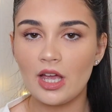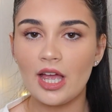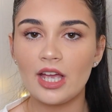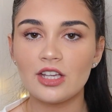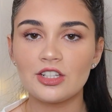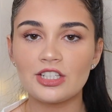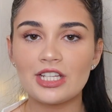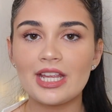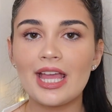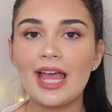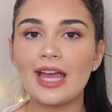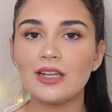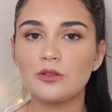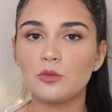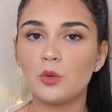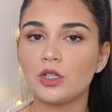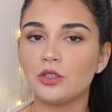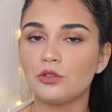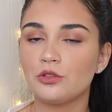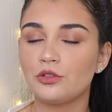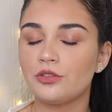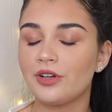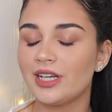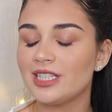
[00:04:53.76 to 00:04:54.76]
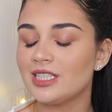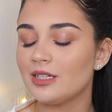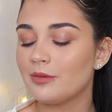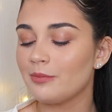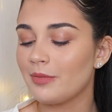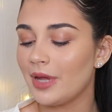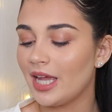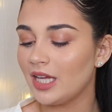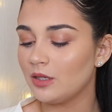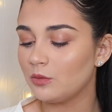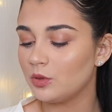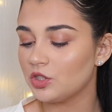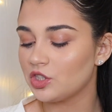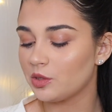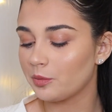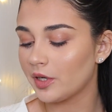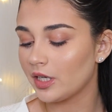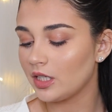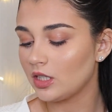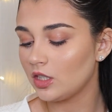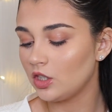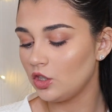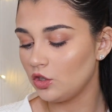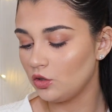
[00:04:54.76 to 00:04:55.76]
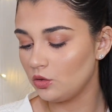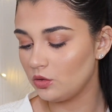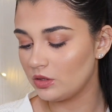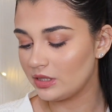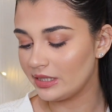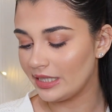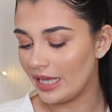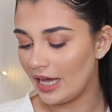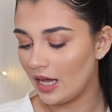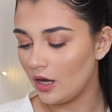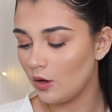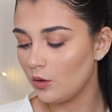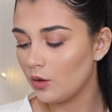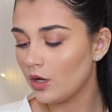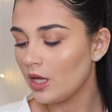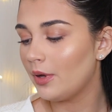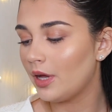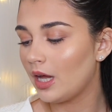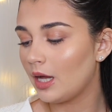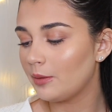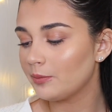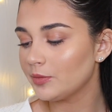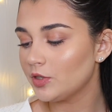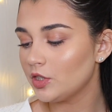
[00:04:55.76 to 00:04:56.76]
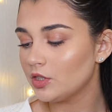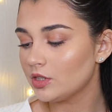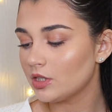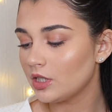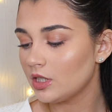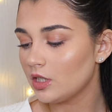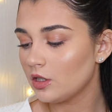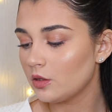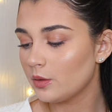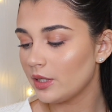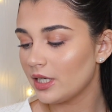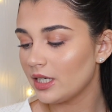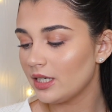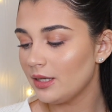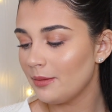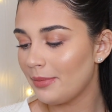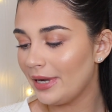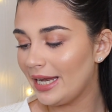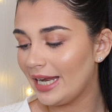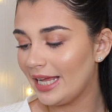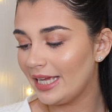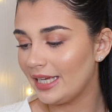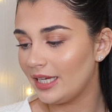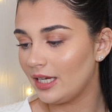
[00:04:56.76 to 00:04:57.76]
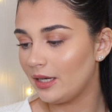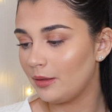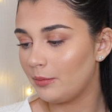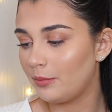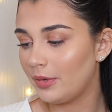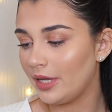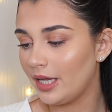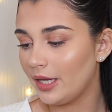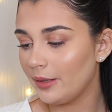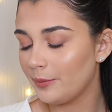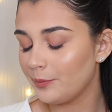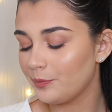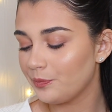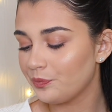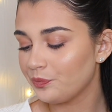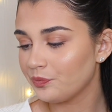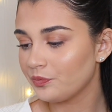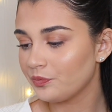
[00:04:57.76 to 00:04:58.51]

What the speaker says: I actually had one already made, which I'm going to use now, but I'm just going to quickly play it a bit.